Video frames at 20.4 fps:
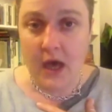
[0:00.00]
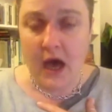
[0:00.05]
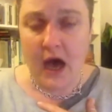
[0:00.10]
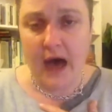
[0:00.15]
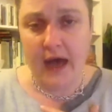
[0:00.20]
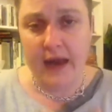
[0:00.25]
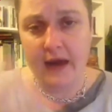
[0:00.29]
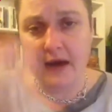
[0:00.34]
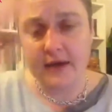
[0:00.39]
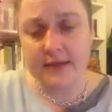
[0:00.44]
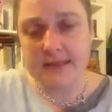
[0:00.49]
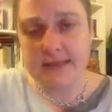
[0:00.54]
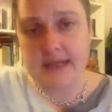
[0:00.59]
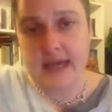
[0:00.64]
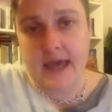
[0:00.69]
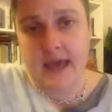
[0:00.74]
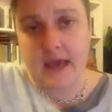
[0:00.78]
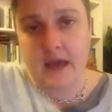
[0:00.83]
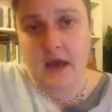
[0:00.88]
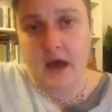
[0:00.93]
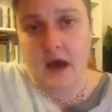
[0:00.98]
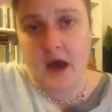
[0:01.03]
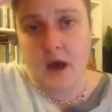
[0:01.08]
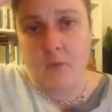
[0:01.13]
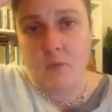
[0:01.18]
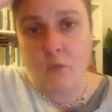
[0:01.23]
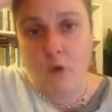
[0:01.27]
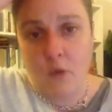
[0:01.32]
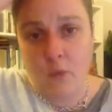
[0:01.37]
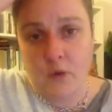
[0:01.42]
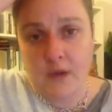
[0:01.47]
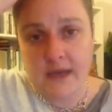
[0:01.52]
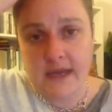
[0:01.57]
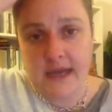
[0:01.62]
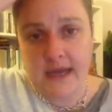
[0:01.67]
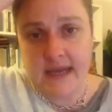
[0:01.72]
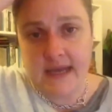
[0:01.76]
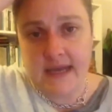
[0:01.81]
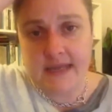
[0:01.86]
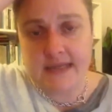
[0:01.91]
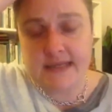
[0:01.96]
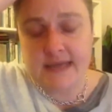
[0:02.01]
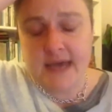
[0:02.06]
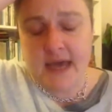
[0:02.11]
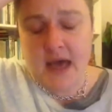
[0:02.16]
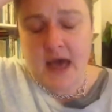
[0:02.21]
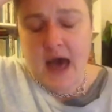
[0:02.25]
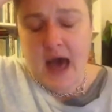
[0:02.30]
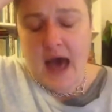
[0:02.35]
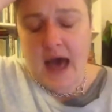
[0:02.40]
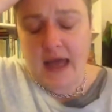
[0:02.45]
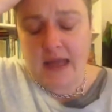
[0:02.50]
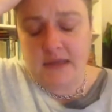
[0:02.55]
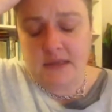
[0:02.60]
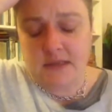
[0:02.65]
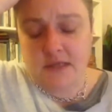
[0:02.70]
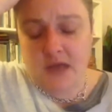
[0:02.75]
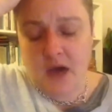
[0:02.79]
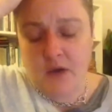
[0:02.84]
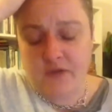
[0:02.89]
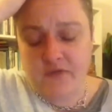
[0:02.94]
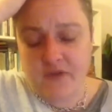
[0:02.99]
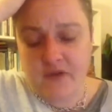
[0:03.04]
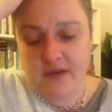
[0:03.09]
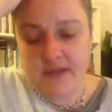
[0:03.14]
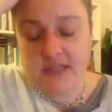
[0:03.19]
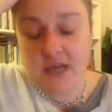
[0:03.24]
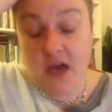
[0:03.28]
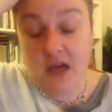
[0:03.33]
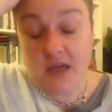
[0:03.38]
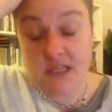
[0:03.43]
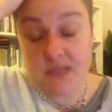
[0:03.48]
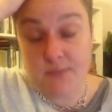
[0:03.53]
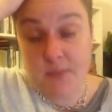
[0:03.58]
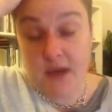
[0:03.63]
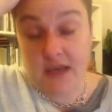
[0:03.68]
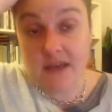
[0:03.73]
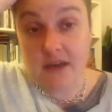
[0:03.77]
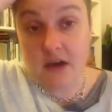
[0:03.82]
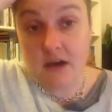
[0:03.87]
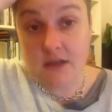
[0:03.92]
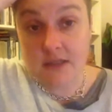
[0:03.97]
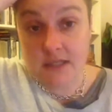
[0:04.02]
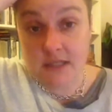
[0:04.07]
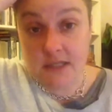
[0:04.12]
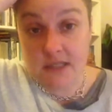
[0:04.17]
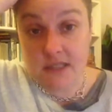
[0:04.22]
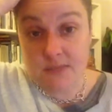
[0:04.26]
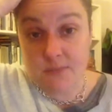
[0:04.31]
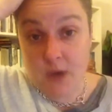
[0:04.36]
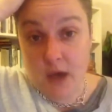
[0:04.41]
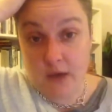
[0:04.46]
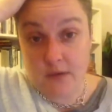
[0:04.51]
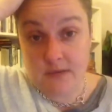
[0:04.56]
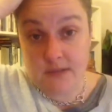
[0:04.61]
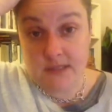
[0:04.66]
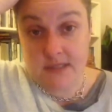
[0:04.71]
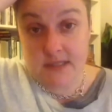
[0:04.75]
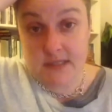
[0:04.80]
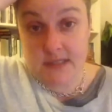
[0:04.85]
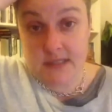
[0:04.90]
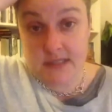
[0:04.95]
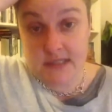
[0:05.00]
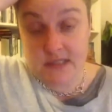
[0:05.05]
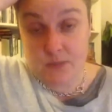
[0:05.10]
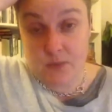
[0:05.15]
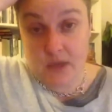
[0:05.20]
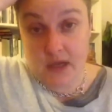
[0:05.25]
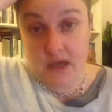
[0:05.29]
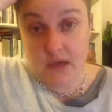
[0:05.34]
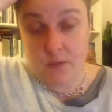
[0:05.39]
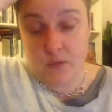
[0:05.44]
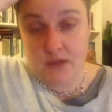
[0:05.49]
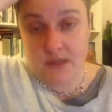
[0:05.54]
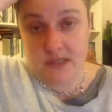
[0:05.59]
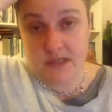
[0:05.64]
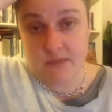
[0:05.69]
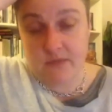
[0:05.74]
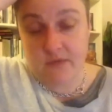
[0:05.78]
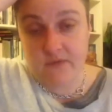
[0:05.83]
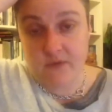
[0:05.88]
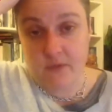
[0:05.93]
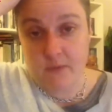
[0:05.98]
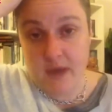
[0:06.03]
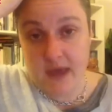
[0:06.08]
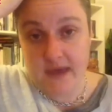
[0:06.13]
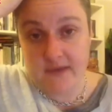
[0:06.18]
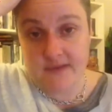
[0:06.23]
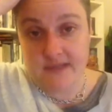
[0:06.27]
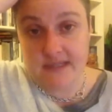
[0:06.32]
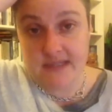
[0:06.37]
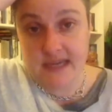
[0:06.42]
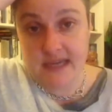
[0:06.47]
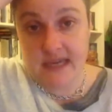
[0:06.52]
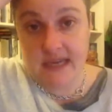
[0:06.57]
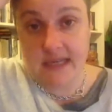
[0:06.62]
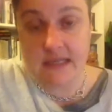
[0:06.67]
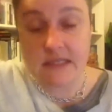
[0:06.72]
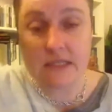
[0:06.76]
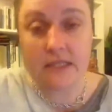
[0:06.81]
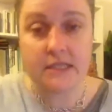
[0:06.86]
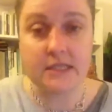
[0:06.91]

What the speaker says: and asking what we need. And I was very touched by Nadia's post this week, which some of you may have seen.